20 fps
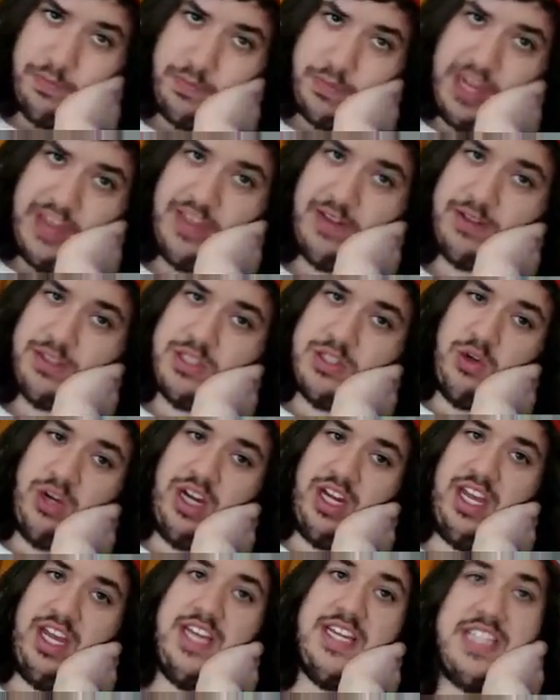I think it was still
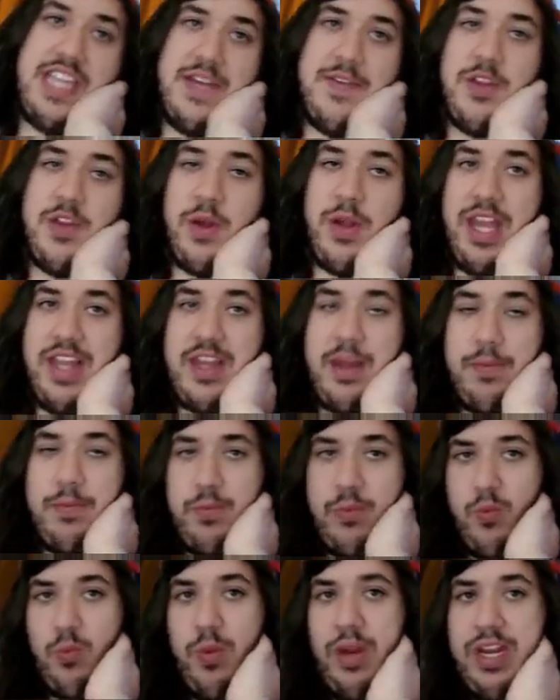kind of easy, even though he had
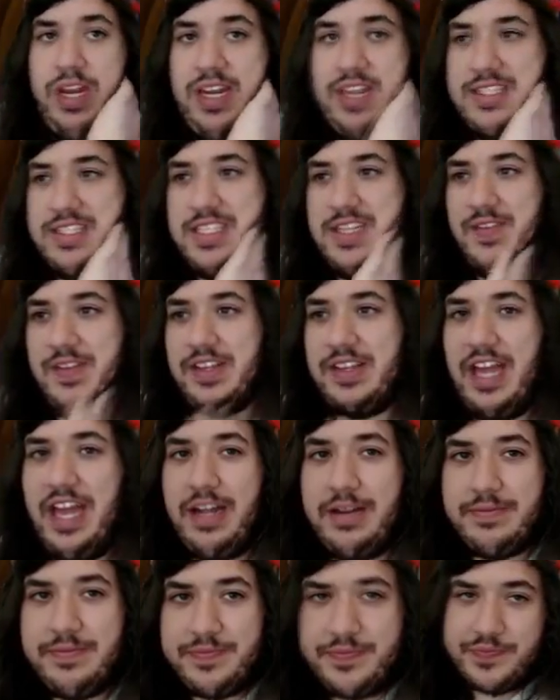that weakness and stuff like
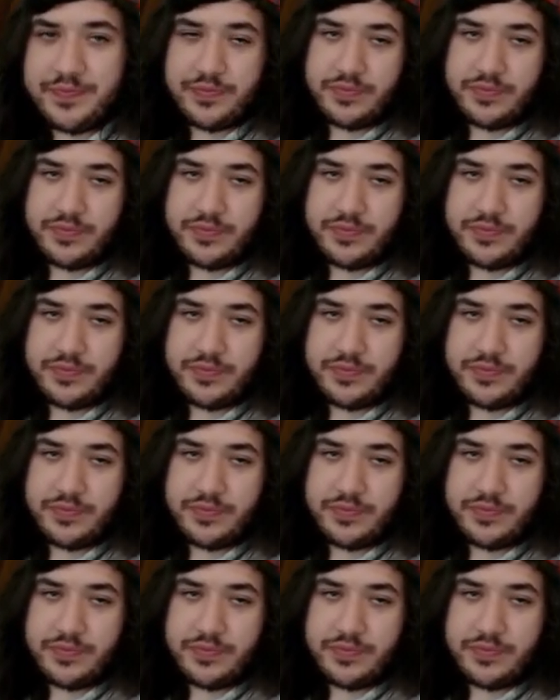that.